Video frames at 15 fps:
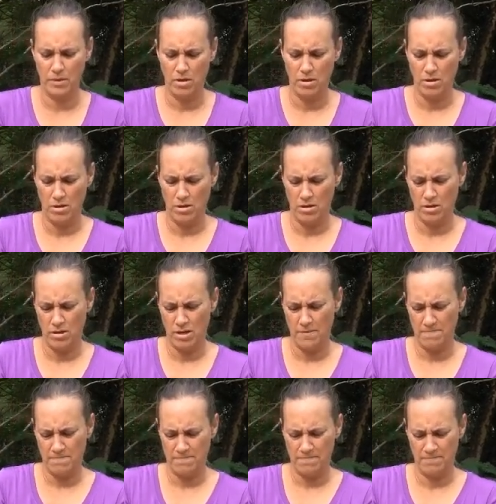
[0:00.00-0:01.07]

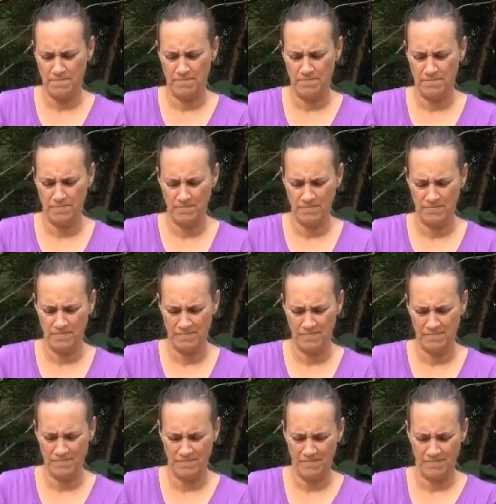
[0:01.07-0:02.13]

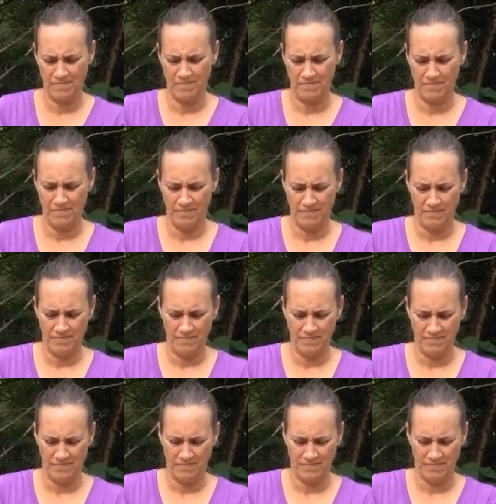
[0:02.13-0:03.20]
[no speech]